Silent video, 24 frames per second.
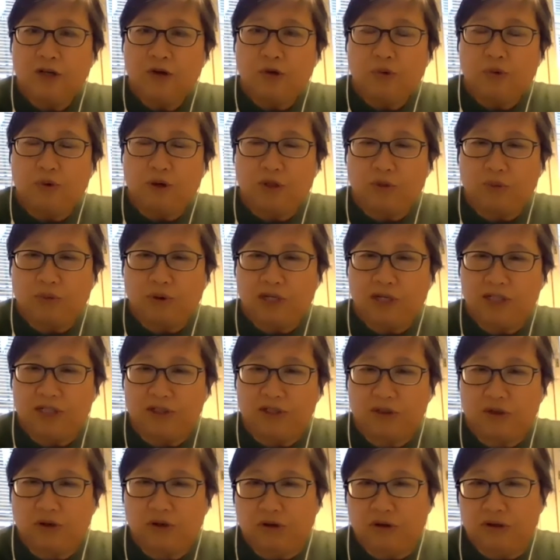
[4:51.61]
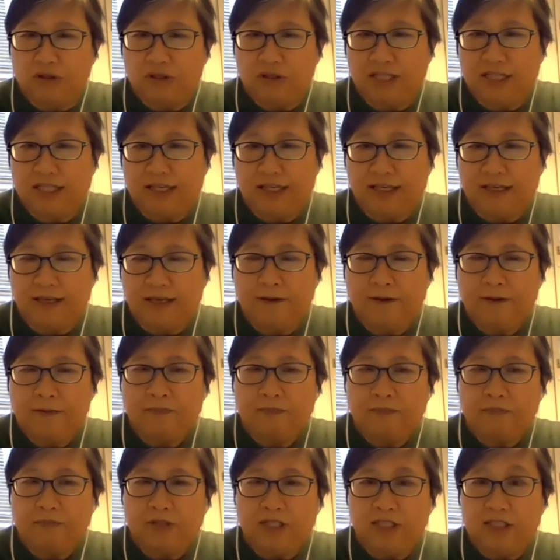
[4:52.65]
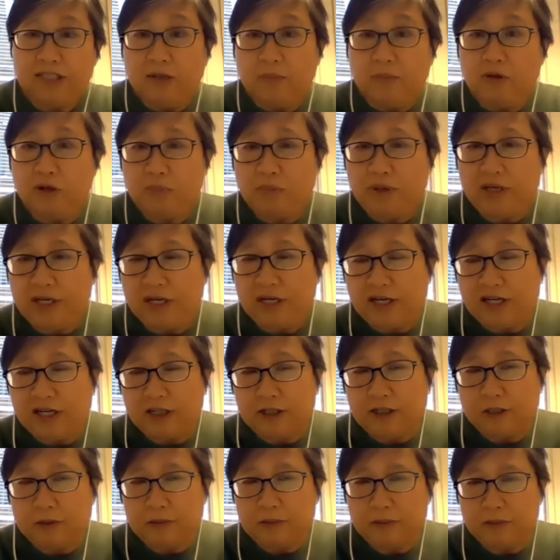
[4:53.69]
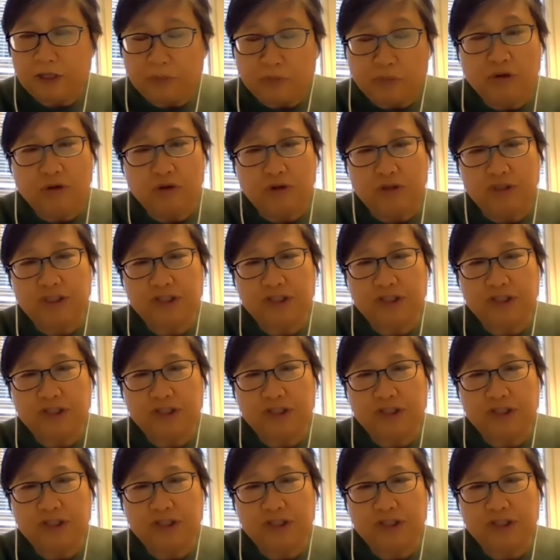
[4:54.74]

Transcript: with what is called the WPR approach.